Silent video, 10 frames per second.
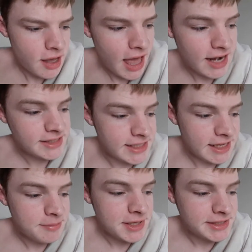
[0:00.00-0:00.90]

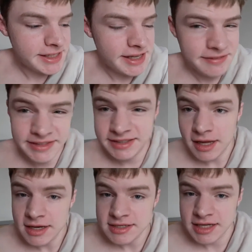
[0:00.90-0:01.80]
editing, but I've
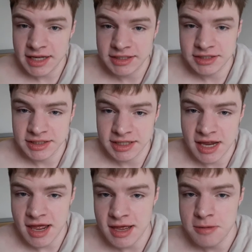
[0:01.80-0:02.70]
decided to
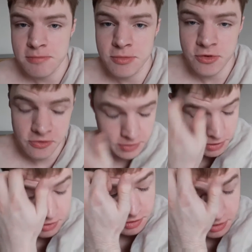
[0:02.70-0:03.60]
actually move
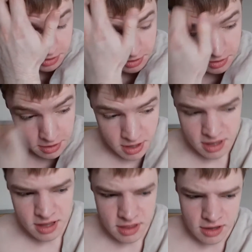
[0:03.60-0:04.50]
along
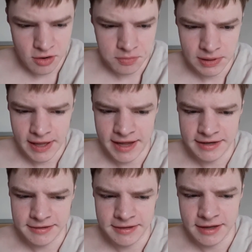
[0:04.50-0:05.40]
the whole
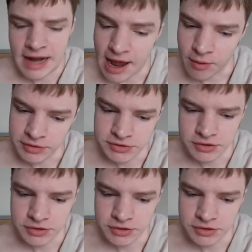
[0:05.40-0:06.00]
plan an hour.